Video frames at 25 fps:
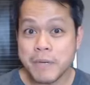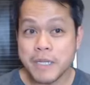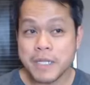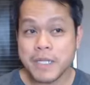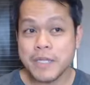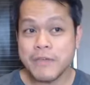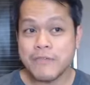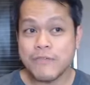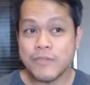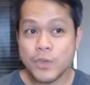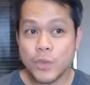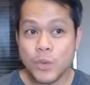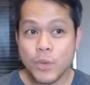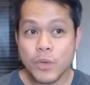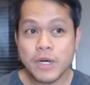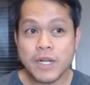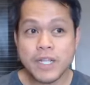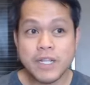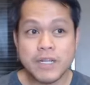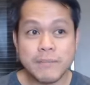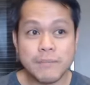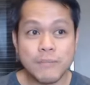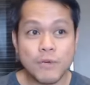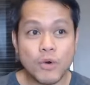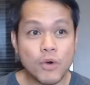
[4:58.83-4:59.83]
But if you are
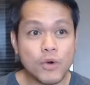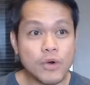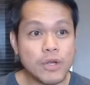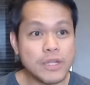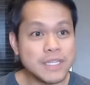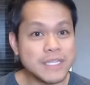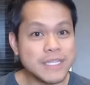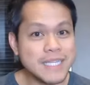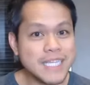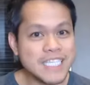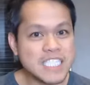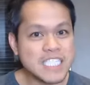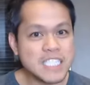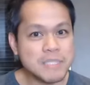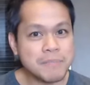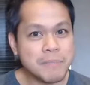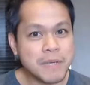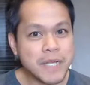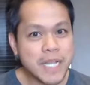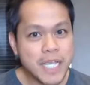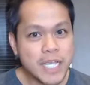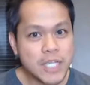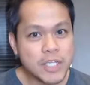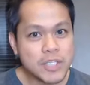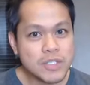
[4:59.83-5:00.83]
in a more
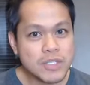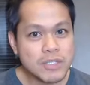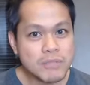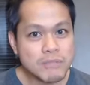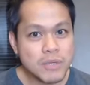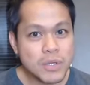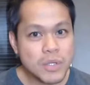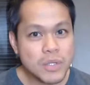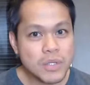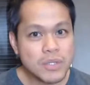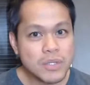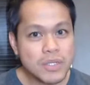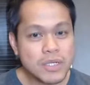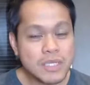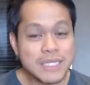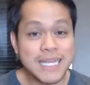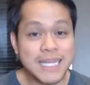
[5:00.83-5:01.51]
desperation mode,